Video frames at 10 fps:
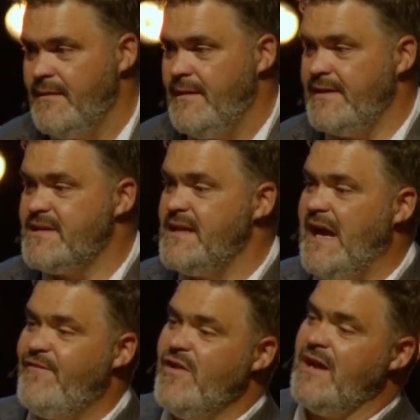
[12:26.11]
And
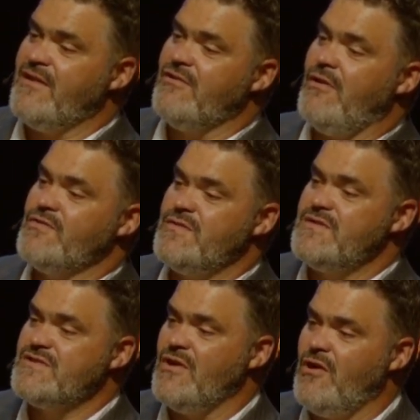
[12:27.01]
today, if you get to the grocery
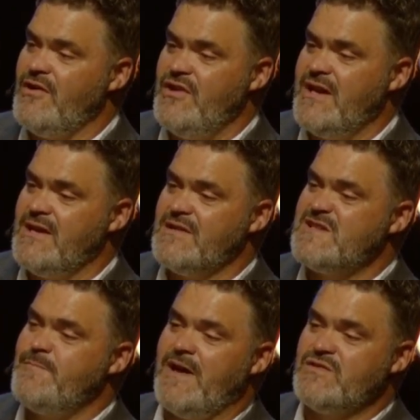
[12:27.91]
store and you get a
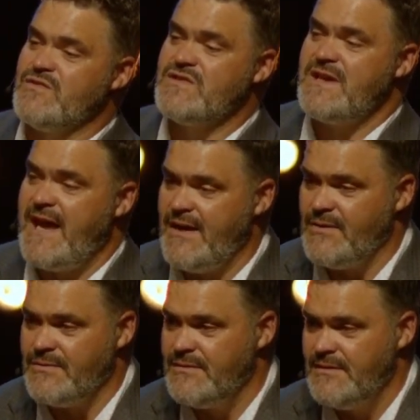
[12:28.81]
special
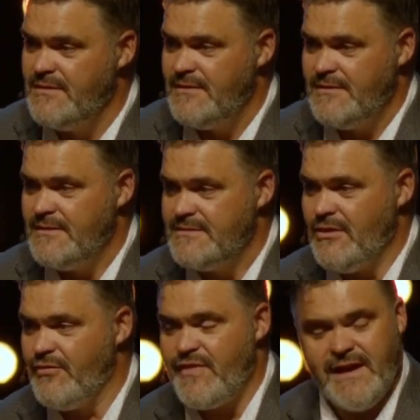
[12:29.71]
sale,
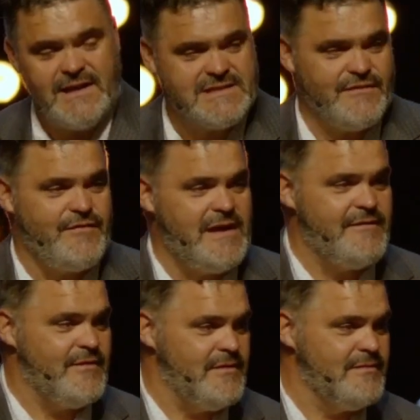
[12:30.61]
don't think it's the
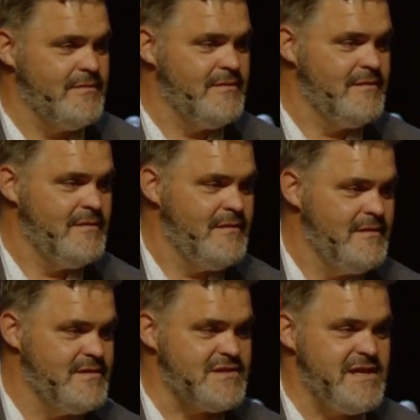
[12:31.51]
favor.
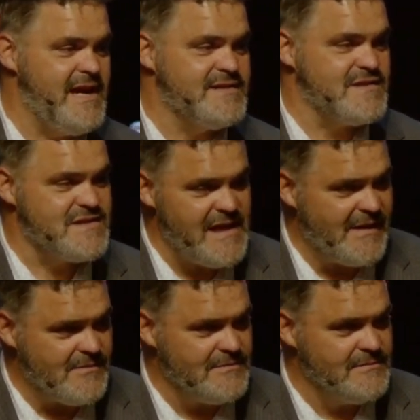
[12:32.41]
Just think it's a sale.